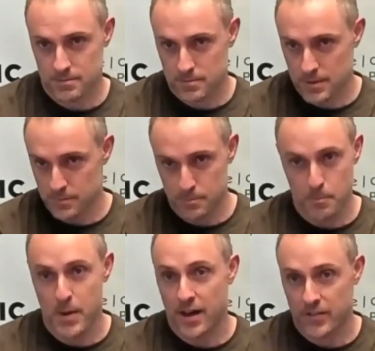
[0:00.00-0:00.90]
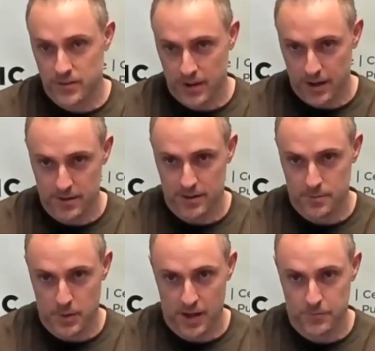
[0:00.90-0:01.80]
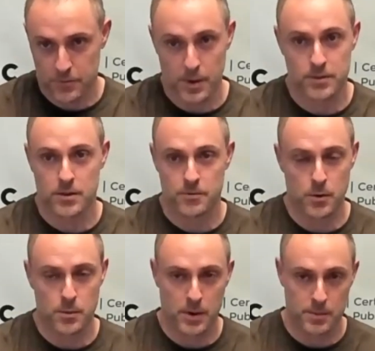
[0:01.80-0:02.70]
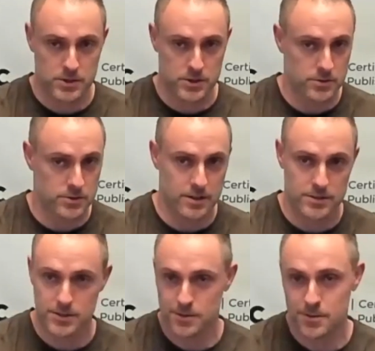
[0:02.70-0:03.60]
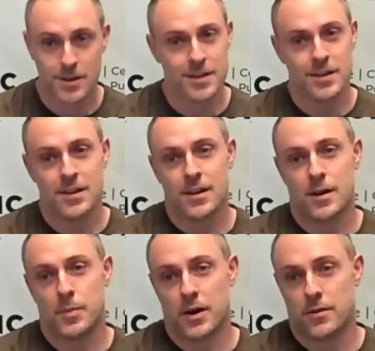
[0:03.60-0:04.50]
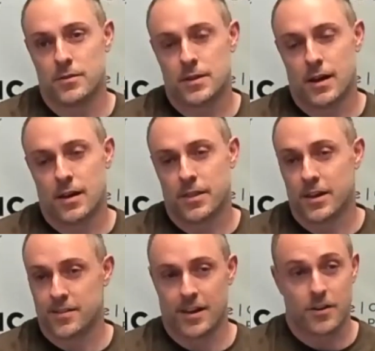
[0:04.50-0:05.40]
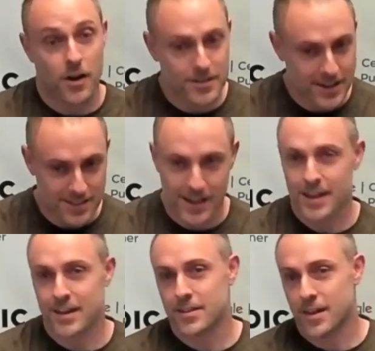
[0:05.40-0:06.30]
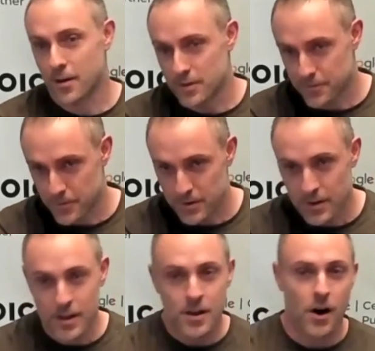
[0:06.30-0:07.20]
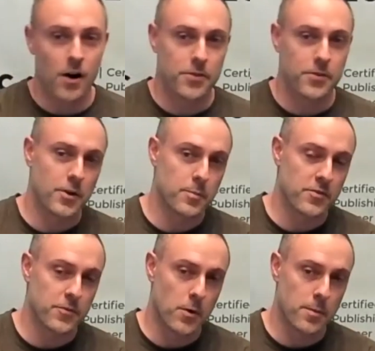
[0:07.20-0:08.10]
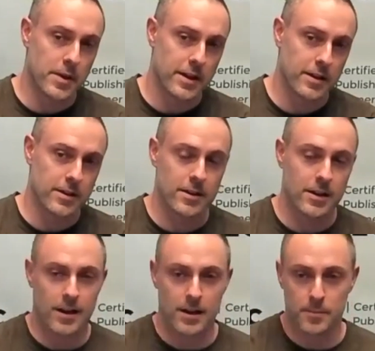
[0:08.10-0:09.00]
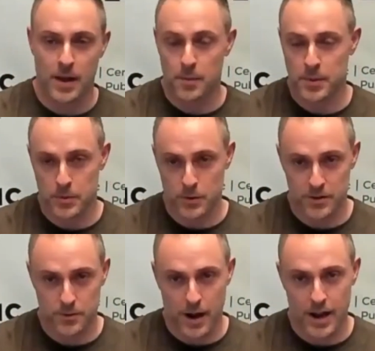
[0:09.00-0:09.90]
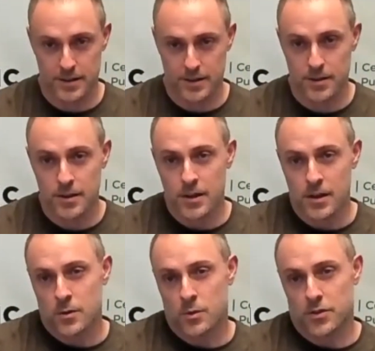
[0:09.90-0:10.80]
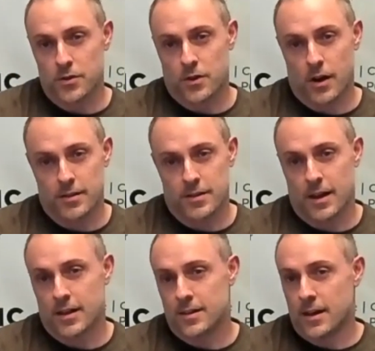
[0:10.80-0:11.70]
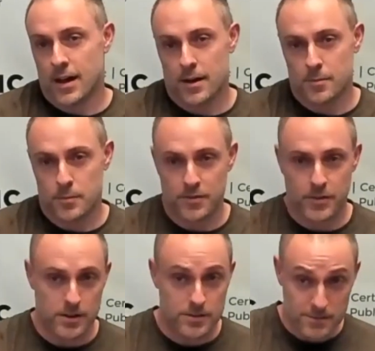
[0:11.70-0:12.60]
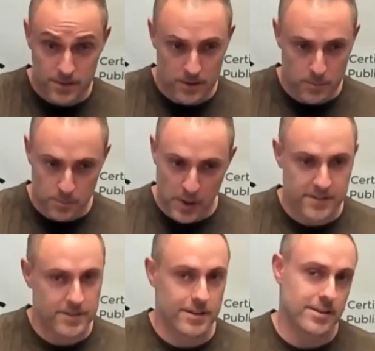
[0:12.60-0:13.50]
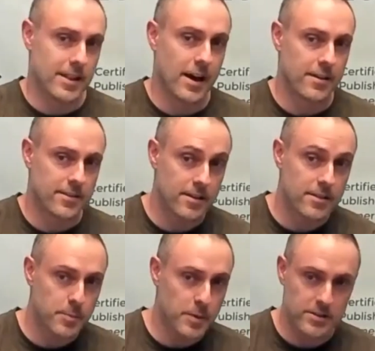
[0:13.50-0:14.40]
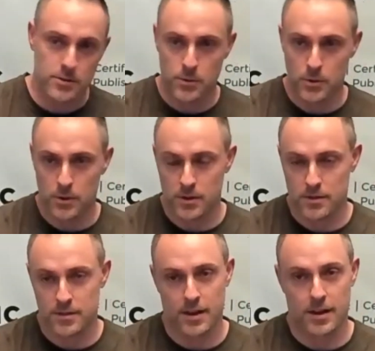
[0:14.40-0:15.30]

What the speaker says: the best analytics platform out there for publishers. Tells you about things like content length, how different authors are performing, how people are interacting with your content. We've got best-in-class site speed tools.